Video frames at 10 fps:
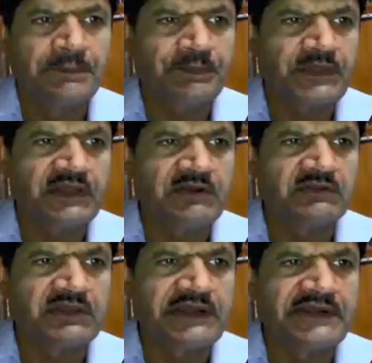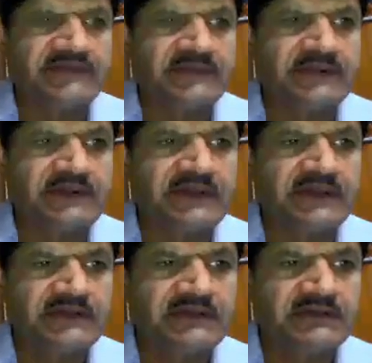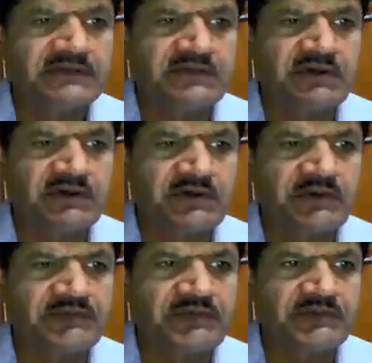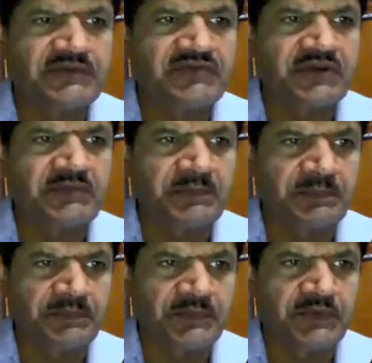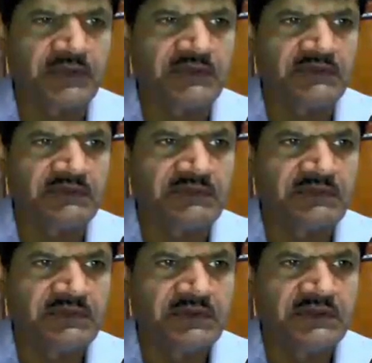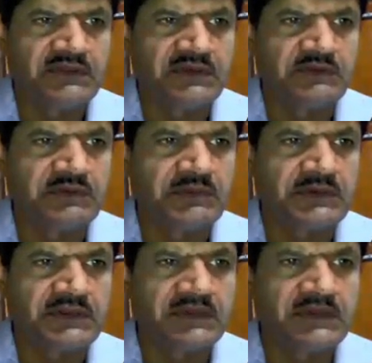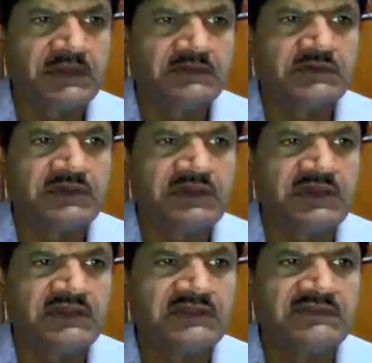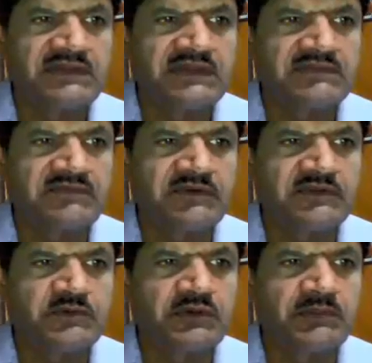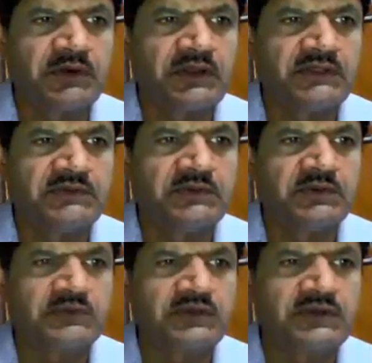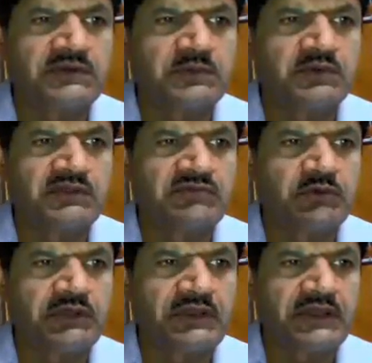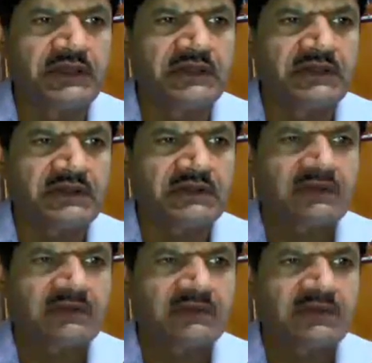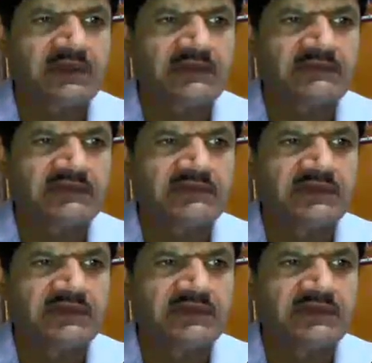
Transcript: click on the edit geometry, so a lot of options have come up. Okay, in the new geometry. So here in this case, for the 2D modeling, you go to the 2D flow area. Okay, just